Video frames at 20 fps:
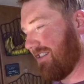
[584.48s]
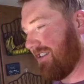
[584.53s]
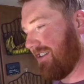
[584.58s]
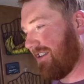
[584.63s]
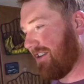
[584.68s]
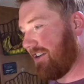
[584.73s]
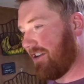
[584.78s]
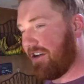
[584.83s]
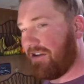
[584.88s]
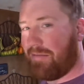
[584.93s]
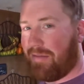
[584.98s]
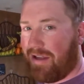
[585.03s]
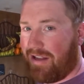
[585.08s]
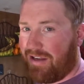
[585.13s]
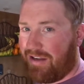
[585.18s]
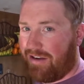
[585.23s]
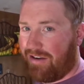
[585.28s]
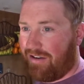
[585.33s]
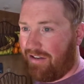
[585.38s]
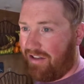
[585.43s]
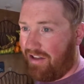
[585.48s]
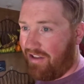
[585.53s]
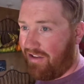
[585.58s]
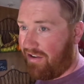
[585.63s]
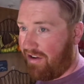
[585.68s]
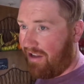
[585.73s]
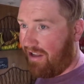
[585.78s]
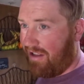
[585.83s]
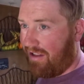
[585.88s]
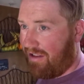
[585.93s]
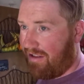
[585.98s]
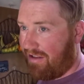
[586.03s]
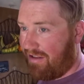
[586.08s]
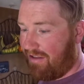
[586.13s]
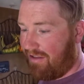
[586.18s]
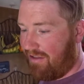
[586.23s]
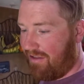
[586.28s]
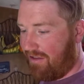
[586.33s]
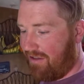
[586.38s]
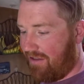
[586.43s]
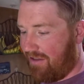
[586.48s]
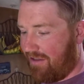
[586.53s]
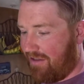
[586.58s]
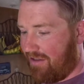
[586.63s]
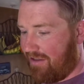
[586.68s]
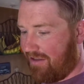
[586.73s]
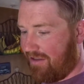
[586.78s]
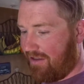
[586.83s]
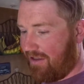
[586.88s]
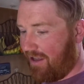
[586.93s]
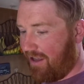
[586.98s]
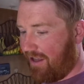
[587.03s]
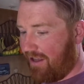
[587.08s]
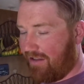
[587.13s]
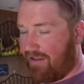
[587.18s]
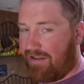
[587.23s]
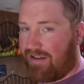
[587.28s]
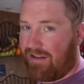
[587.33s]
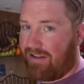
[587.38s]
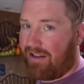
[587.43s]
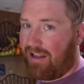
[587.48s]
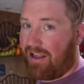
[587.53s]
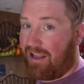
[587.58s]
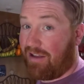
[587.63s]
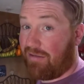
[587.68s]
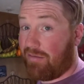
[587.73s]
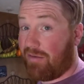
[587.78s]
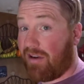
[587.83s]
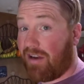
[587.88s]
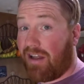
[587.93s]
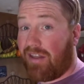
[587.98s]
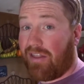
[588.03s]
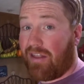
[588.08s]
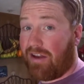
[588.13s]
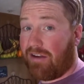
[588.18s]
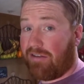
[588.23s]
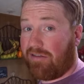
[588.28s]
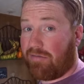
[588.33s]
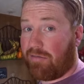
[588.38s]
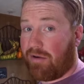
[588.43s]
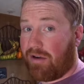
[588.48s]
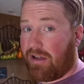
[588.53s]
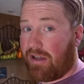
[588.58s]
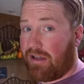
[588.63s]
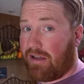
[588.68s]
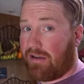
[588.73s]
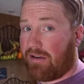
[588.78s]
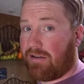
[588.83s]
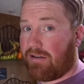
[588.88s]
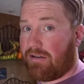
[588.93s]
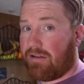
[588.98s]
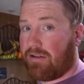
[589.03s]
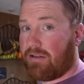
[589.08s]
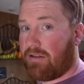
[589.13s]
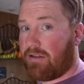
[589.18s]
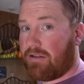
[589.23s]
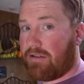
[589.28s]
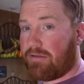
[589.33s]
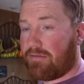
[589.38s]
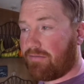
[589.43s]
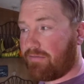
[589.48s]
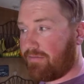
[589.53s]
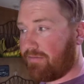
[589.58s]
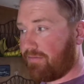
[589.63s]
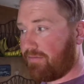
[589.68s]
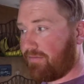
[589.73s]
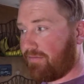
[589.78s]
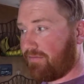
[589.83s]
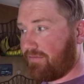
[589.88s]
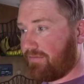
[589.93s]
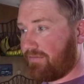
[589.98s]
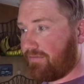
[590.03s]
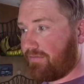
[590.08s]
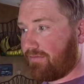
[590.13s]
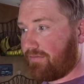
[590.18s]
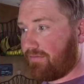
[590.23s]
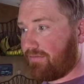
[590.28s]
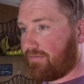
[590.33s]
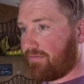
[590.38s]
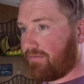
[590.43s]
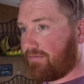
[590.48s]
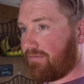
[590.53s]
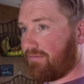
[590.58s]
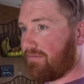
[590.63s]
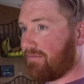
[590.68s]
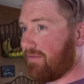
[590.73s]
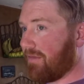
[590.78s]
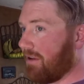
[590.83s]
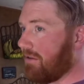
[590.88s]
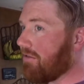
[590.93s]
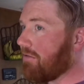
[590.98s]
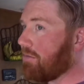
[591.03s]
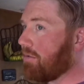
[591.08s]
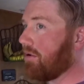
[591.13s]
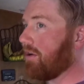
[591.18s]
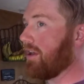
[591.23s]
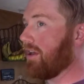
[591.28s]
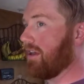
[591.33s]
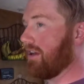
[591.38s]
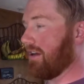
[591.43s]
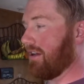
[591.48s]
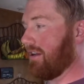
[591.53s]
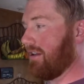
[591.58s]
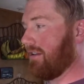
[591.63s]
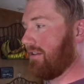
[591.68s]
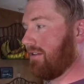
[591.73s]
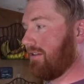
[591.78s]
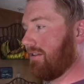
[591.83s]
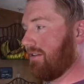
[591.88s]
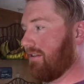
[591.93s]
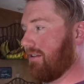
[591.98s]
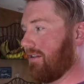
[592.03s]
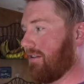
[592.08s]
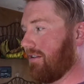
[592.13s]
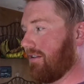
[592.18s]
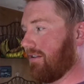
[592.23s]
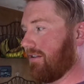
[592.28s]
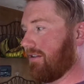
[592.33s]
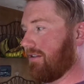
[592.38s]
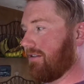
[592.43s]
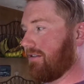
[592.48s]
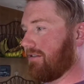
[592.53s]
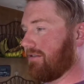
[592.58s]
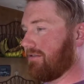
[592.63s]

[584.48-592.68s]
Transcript: I already made dinner the other day. My kids didn't like it, but I thought it was pretty good. No, you didn't. You didn't like it either. Mm, it was pretty good. But no one liked it.